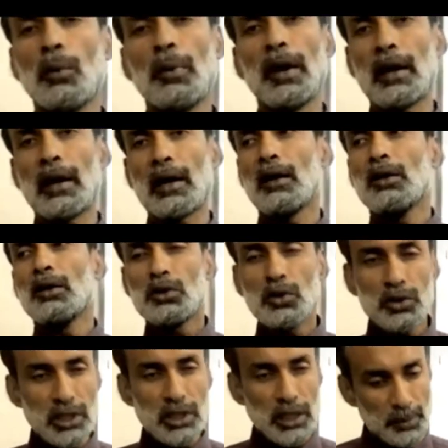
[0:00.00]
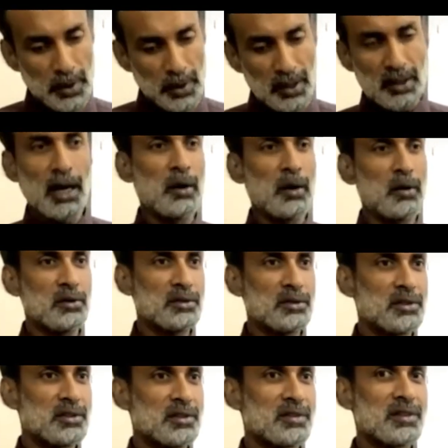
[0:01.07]
break to separate the ions
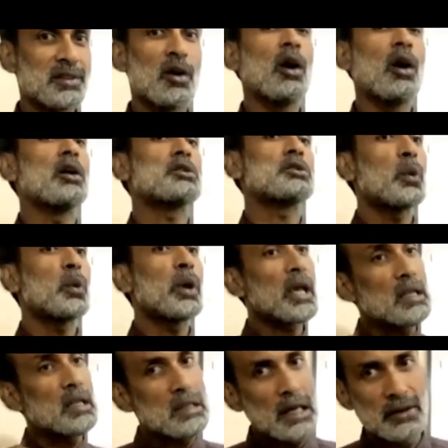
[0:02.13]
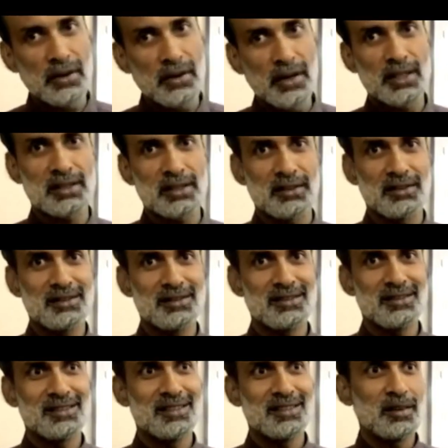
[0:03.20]
or to weaken the attraction.
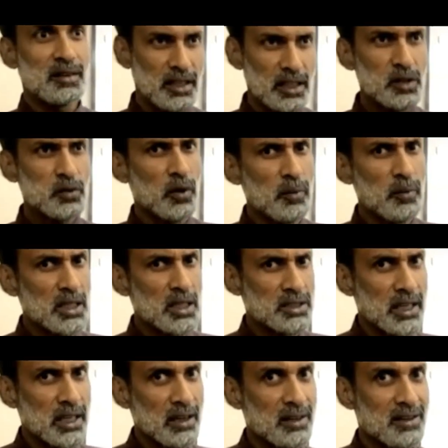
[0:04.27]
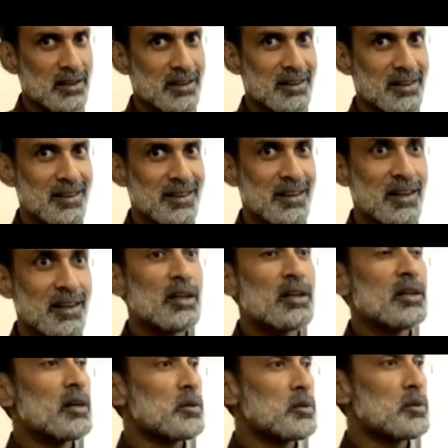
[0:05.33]
It's for melting.
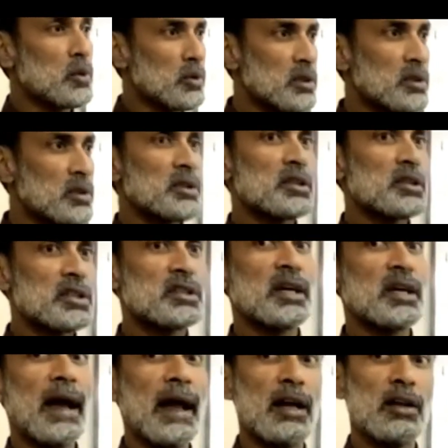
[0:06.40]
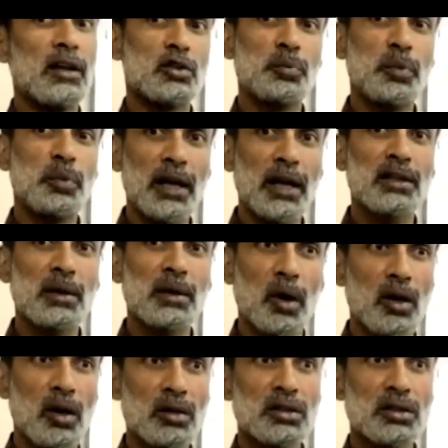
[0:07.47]
Don't say to break the
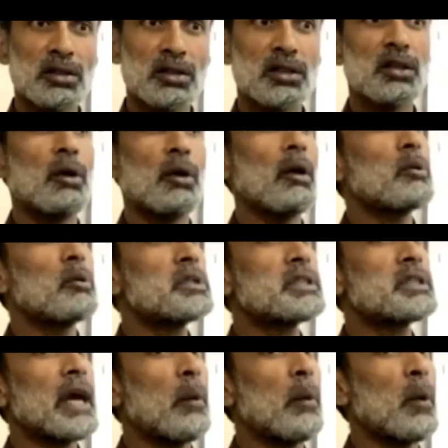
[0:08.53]
bonds. You will say